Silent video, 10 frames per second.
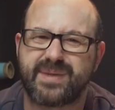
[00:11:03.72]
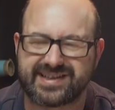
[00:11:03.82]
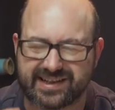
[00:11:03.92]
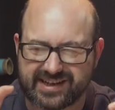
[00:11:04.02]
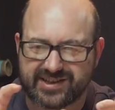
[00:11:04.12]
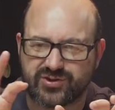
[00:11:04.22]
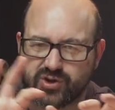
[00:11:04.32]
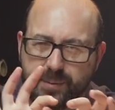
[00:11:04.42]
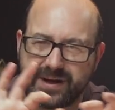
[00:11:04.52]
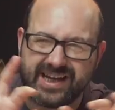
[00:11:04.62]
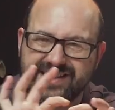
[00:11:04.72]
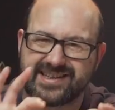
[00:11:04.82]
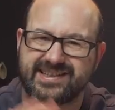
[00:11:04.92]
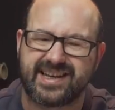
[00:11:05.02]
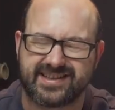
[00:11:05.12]
basically just cropping into
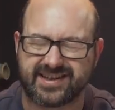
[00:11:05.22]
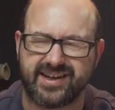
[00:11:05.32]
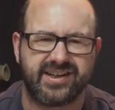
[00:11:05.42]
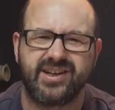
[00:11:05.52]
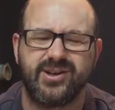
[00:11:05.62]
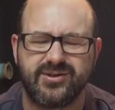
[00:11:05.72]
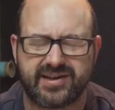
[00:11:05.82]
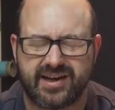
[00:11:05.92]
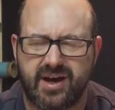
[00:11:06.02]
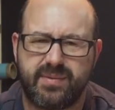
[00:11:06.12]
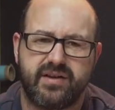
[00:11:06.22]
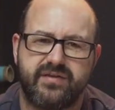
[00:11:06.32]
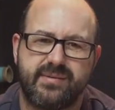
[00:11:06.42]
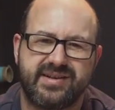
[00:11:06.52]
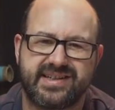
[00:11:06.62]
the sensor and you lose a, a bit
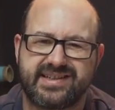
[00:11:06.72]
of image